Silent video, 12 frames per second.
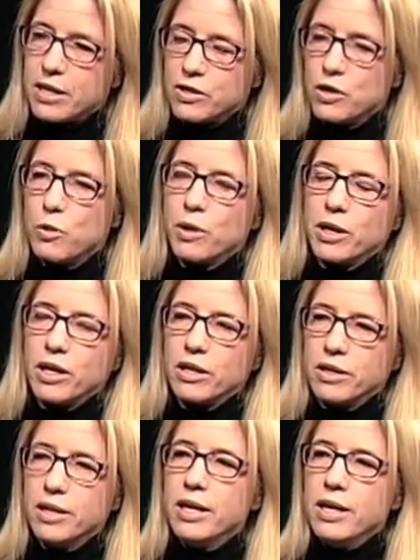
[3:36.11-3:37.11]
as, as you went
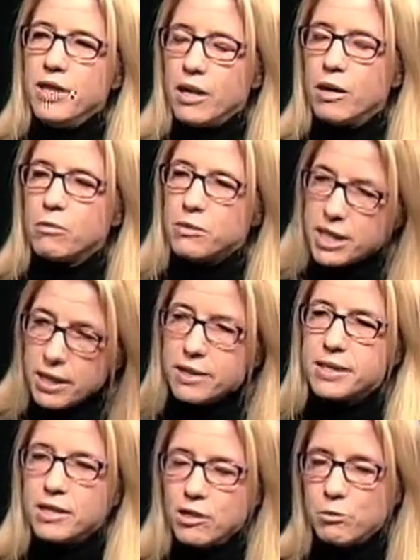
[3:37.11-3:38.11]
on. Yeah. Um, tell
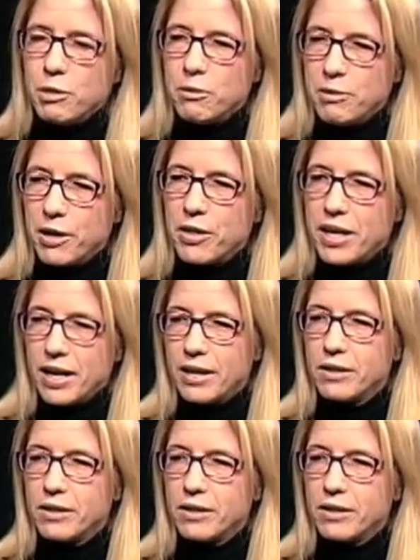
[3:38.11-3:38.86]
us a little bit about that.